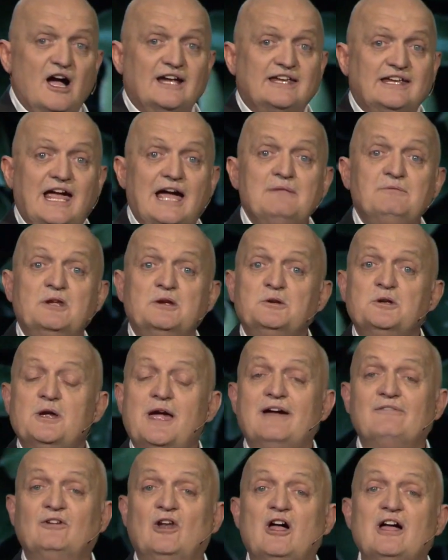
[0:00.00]
I came that
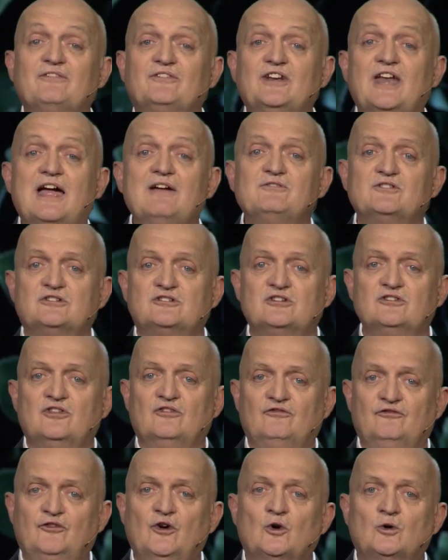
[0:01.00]
you have life and have it to
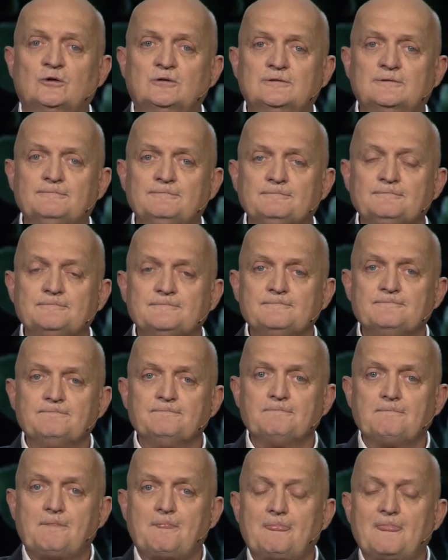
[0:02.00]
the full.
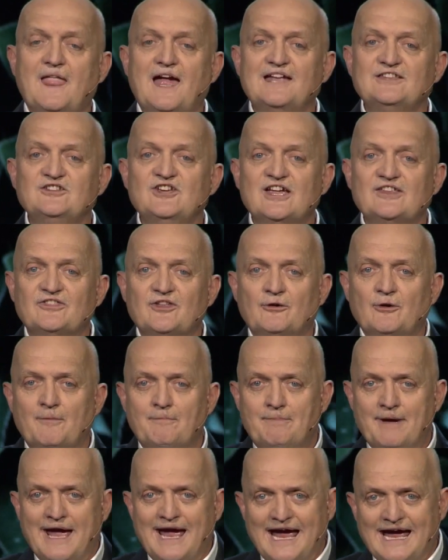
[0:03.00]
And yet there
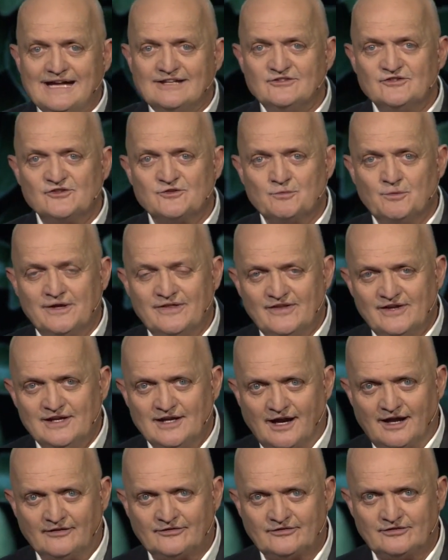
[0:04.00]
are patterns
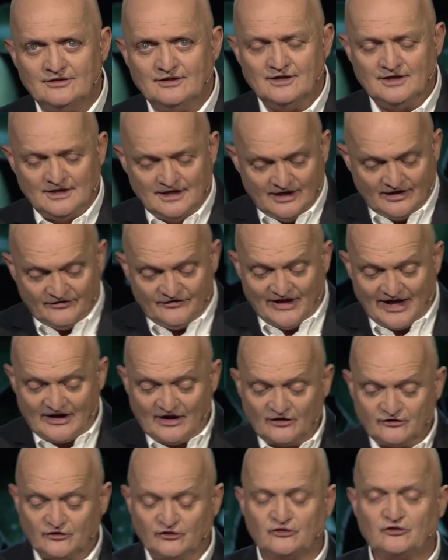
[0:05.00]
within us that
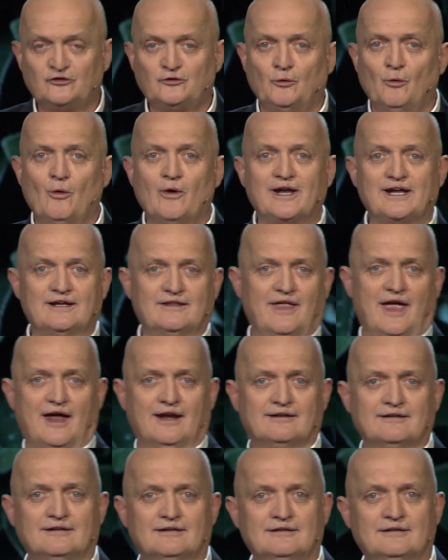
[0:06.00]
are destroying
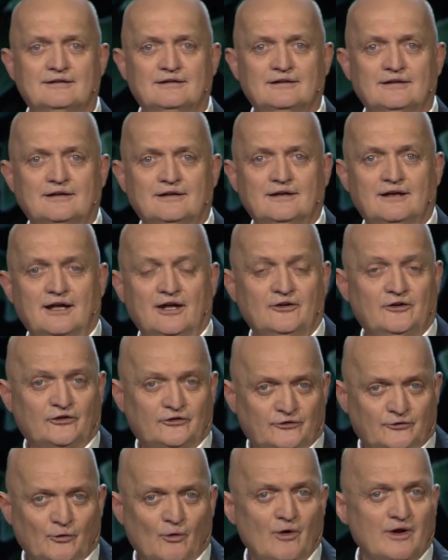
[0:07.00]
that, are
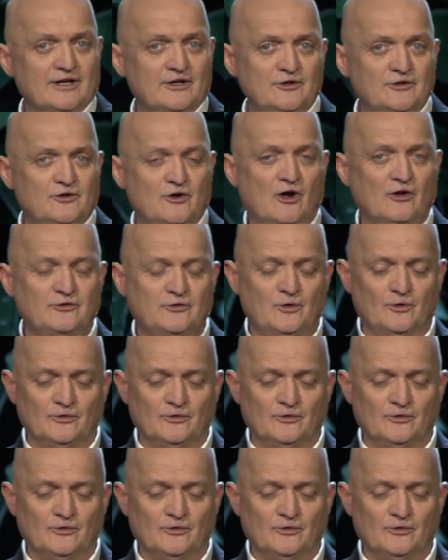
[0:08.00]
destroying who God